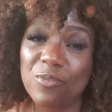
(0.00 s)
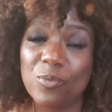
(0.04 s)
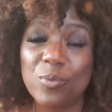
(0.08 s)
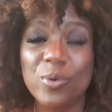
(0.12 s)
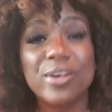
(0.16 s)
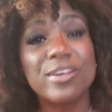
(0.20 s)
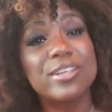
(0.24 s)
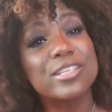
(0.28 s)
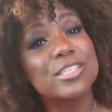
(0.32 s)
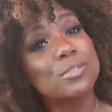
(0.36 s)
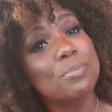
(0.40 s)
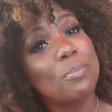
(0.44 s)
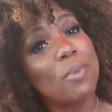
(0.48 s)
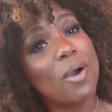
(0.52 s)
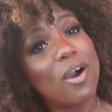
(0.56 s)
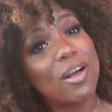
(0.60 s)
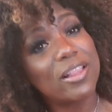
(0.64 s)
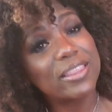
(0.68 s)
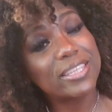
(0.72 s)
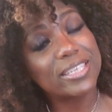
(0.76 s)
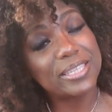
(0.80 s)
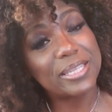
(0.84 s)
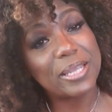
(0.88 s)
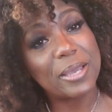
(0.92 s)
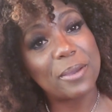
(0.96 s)
We're
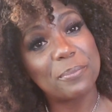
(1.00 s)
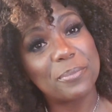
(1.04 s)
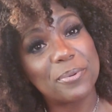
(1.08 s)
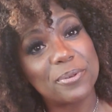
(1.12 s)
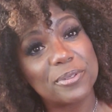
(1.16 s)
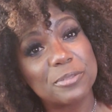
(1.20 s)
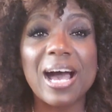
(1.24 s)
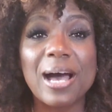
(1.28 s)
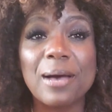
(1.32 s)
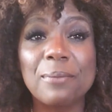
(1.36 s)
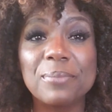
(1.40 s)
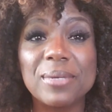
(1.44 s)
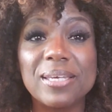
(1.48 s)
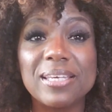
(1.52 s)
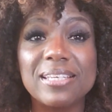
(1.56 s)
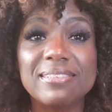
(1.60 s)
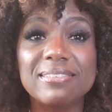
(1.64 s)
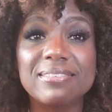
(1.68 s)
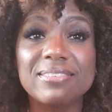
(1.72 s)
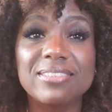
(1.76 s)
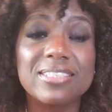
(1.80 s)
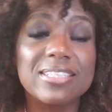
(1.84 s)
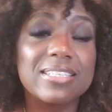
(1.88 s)
small in numbers. Comment,